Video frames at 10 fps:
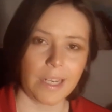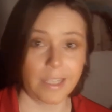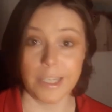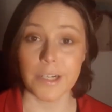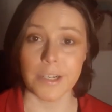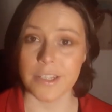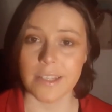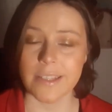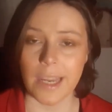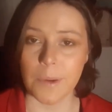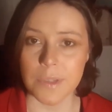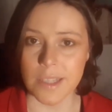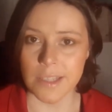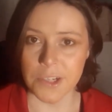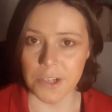many years since I was
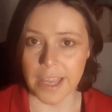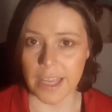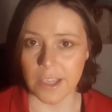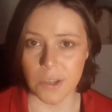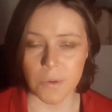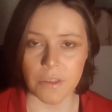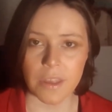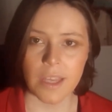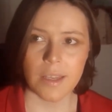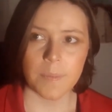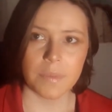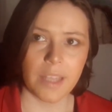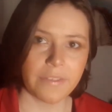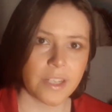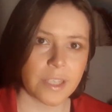considered a youth,
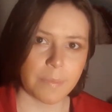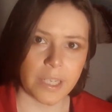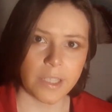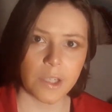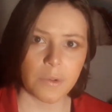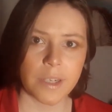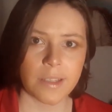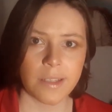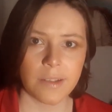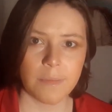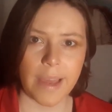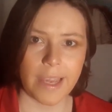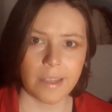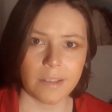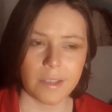leftist media criticism
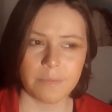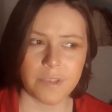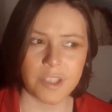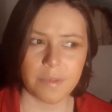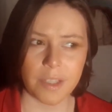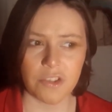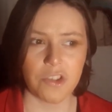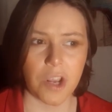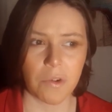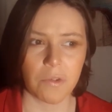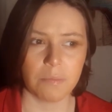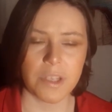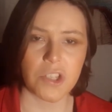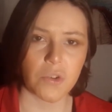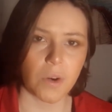and just a general
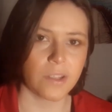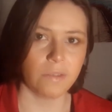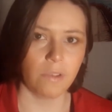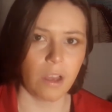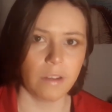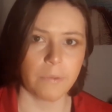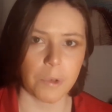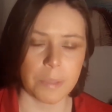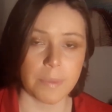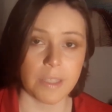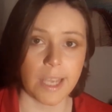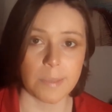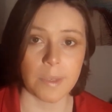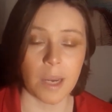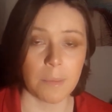mistrust of law enforcement
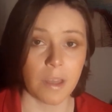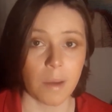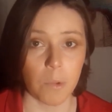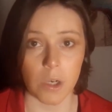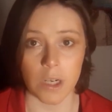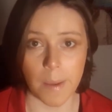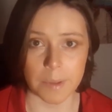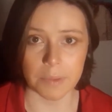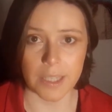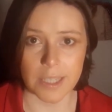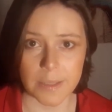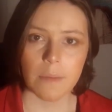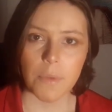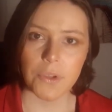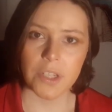has become a lot more commonplace.
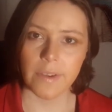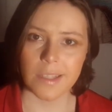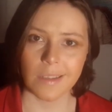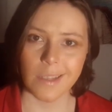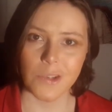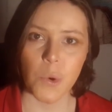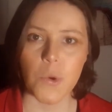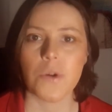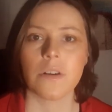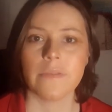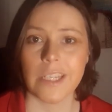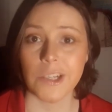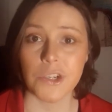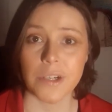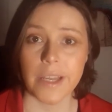Most of us on this corner of the
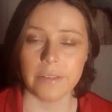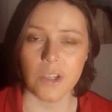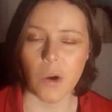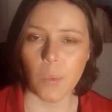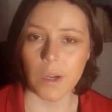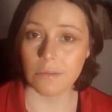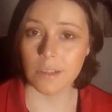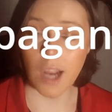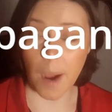internet know what